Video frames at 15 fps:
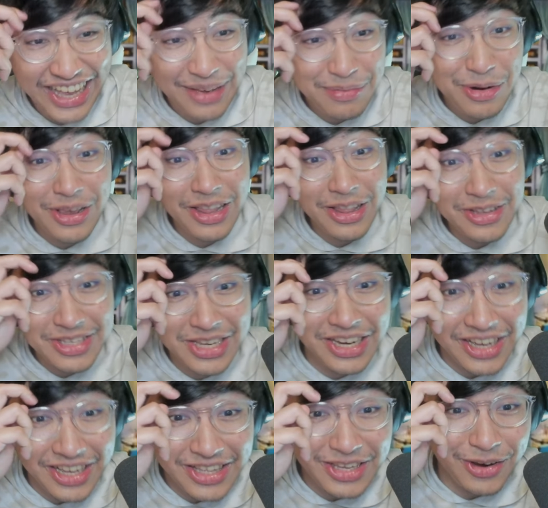Bro, he looks good
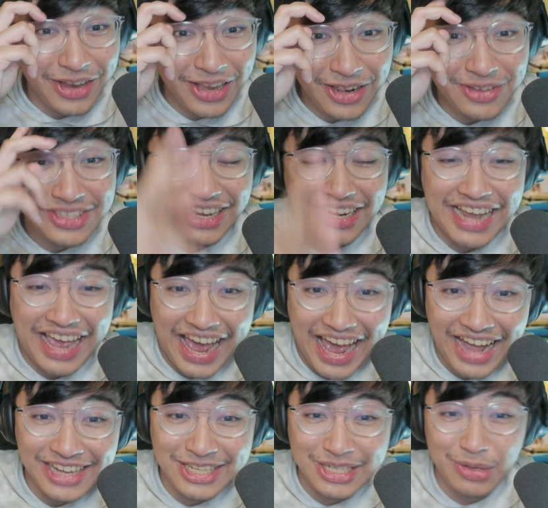though. He looks like an
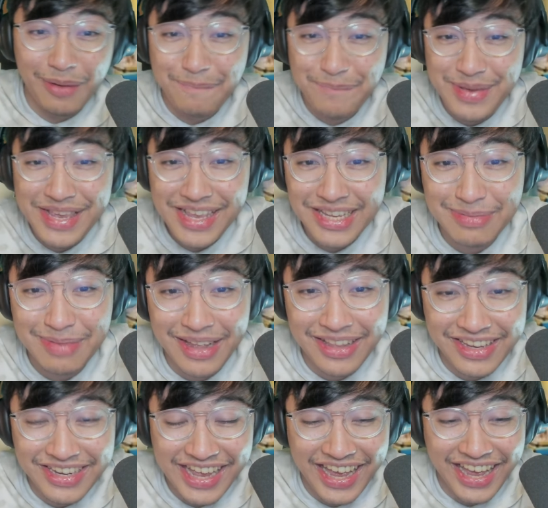actual beast, man.
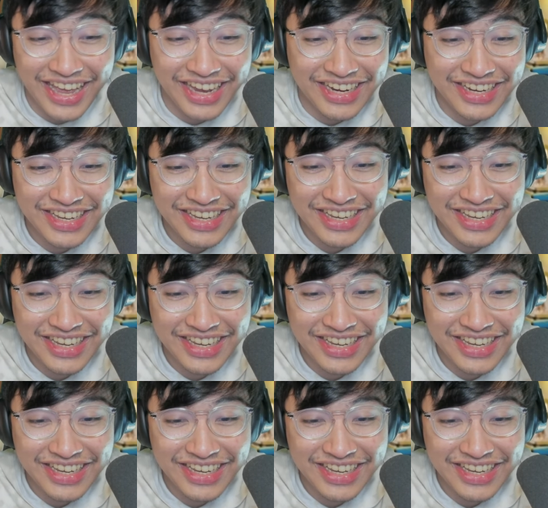Look at that.